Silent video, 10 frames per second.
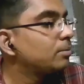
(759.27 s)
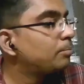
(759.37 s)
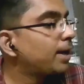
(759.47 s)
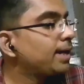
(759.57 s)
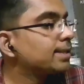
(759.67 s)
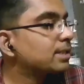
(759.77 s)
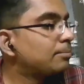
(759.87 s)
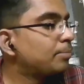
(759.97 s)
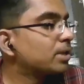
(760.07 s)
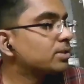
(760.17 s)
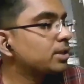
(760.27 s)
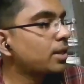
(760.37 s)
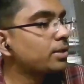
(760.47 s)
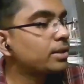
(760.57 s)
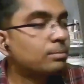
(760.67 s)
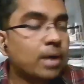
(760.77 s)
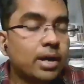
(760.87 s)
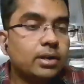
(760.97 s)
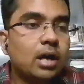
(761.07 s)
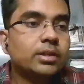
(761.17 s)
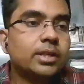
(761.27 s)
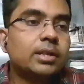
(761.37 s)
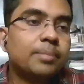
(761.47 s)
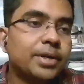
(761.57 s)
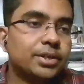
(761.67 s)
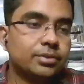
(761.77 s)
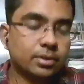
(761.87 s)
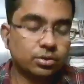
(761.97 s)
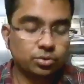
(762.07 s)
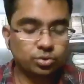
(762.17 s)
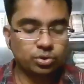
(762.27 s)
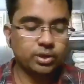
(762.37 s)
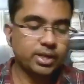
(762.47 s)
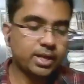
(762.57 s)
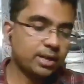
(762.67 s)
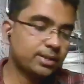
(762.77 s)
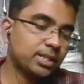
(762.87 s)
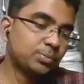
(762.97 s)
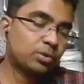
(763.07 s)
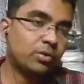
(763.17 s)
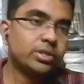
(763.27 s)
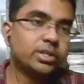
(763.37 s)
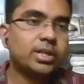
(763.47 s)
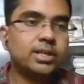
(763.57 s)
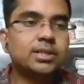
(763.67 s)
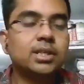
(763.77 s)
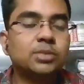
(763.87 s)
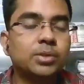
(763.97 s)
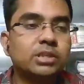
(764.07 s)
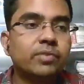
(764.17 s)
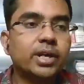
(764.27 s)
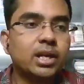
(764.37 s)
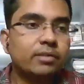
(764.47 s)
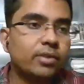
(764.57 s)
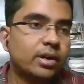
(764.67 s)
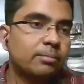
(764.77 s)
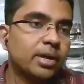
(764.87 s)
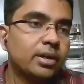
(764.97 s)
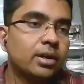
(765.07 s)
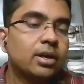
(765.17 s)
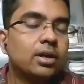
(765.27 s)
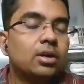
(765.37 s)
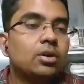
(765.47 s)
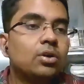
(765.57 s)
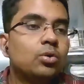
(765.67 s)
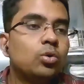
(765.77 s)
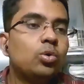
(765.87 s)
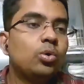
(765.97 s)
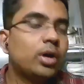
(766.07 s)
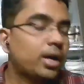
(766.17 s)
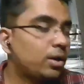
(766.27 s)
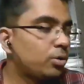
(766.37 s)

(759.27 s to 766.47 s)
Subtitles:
by some person other than the petitioner. So here this provision is specifically for a man who